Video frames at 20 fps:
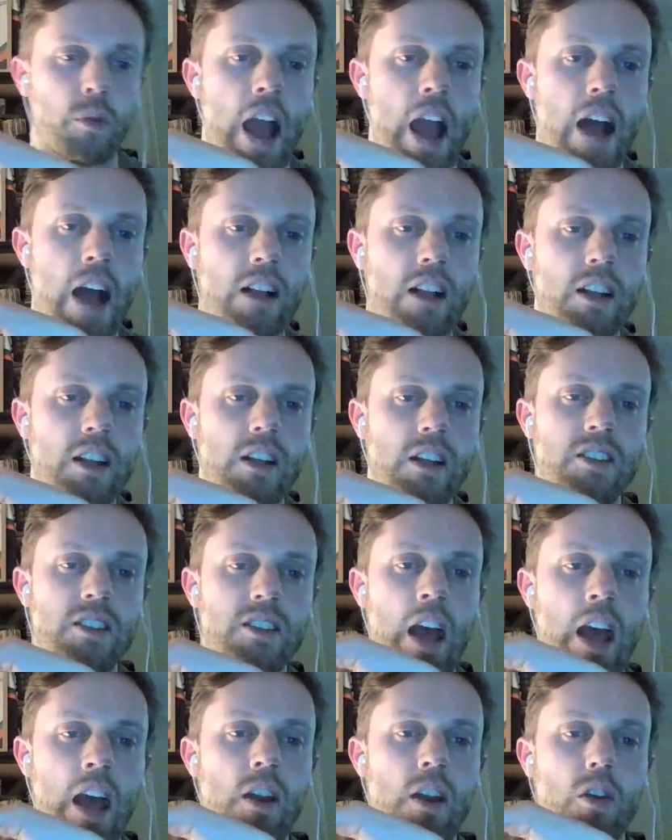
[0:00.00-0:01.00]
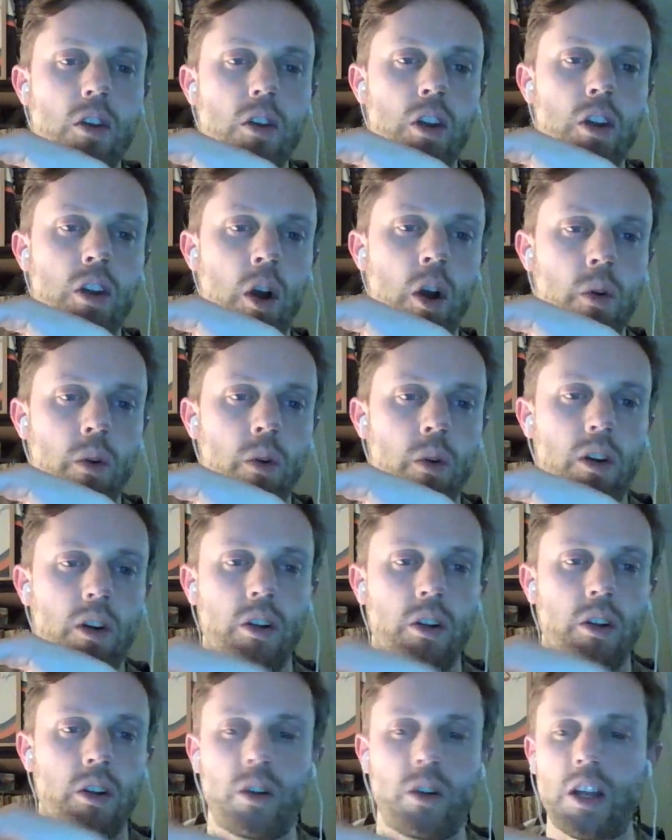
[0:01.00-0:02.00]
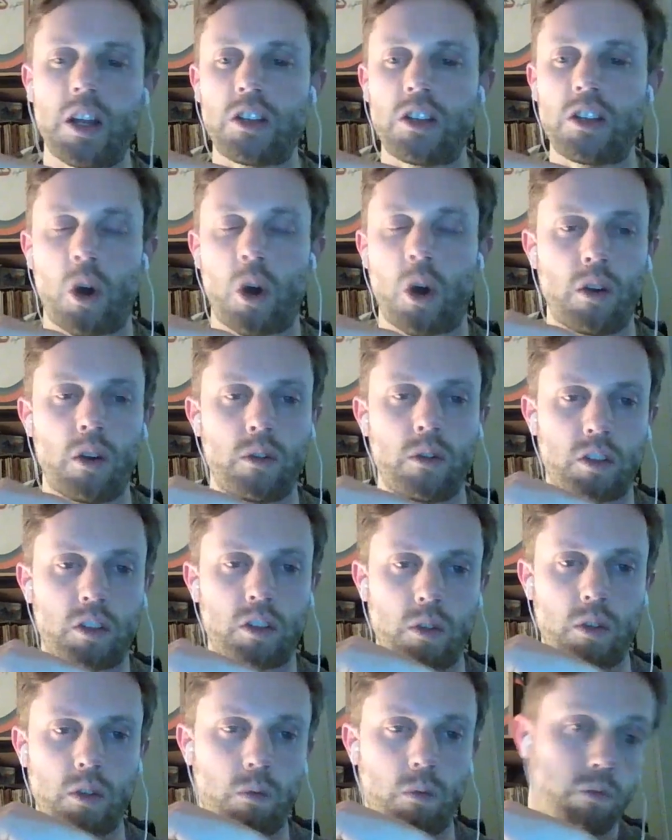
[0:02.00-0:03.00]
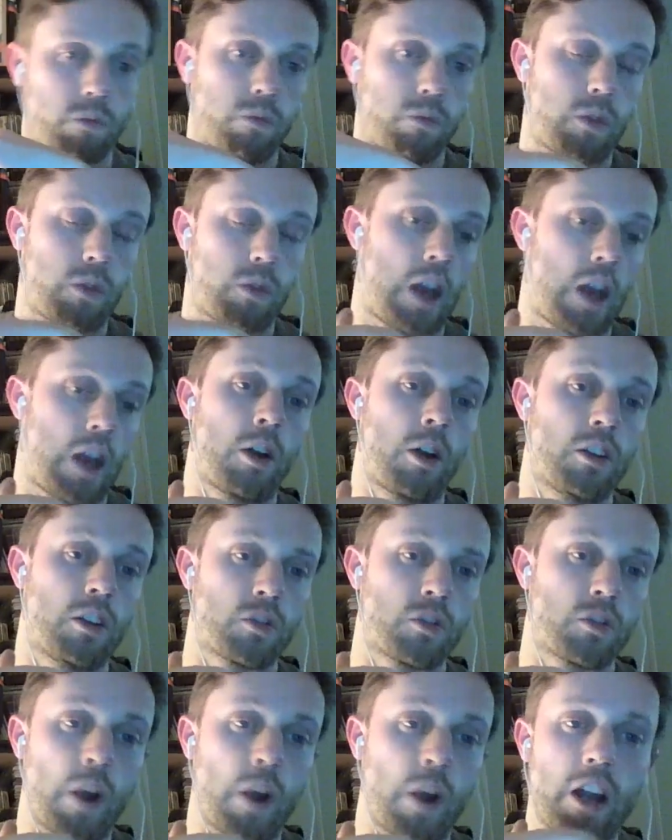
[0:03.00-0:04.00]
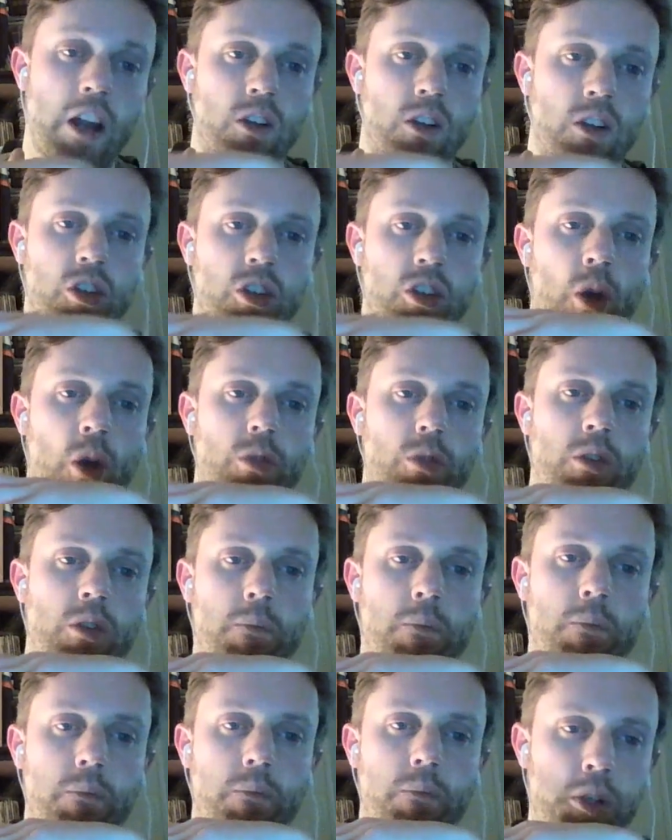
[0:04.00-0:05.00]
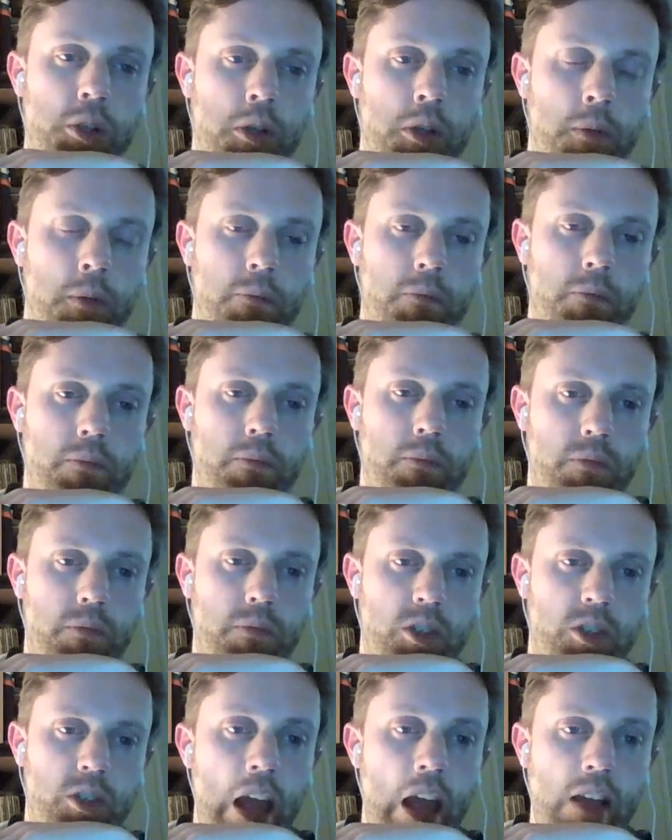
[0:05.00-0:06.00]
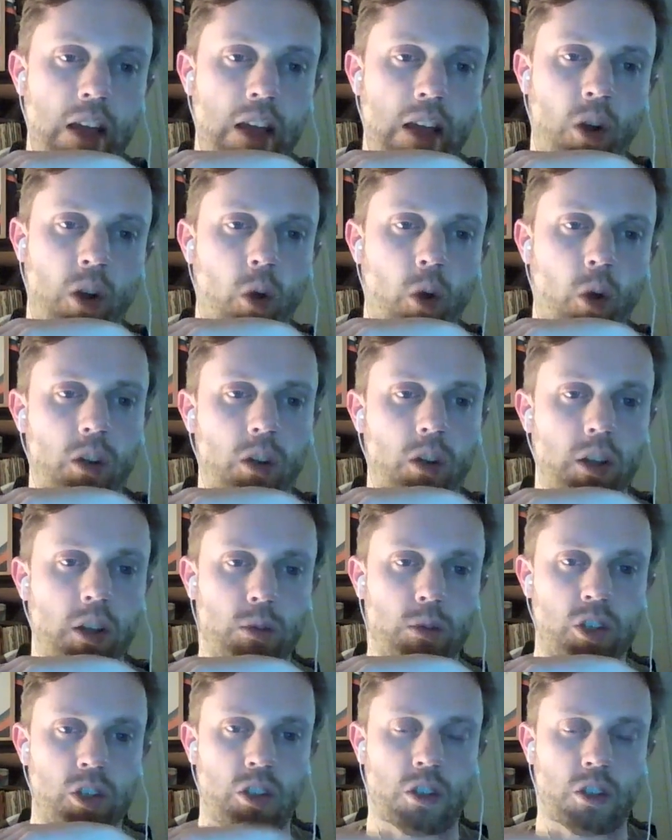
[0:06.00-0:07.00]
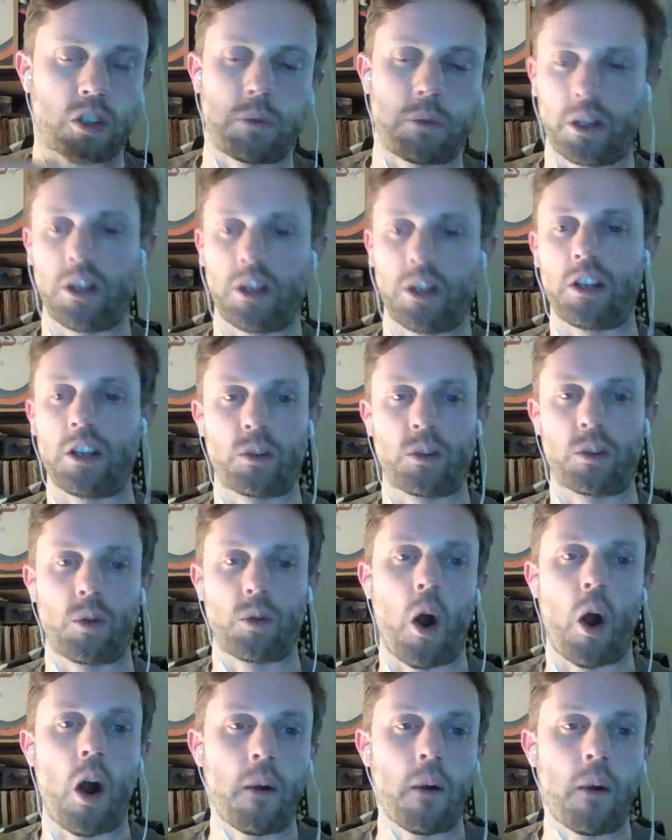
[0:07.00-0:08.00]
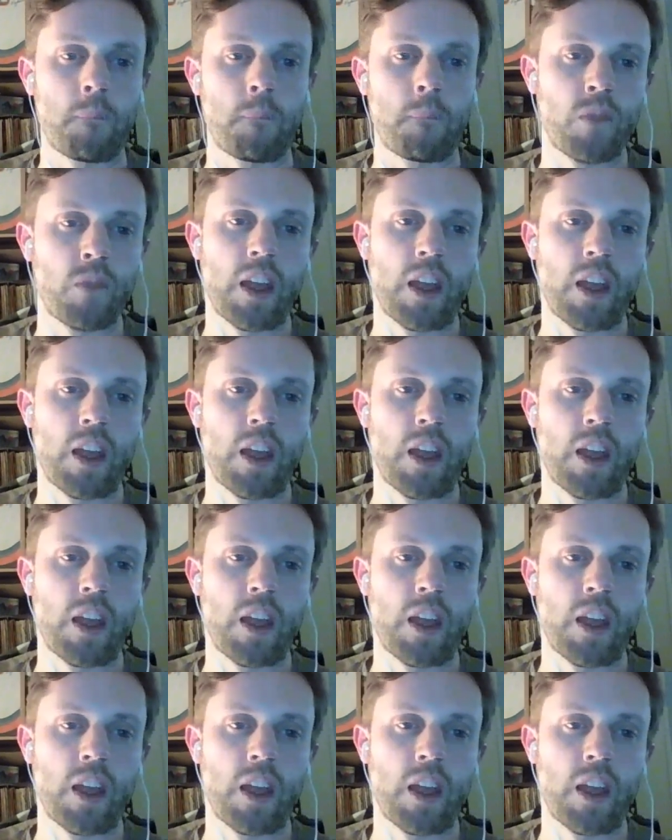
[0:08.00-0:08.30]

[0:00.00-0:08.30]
reality is that, clearly Dolan came on this radio show to say that Oakley was just completely in the wrong.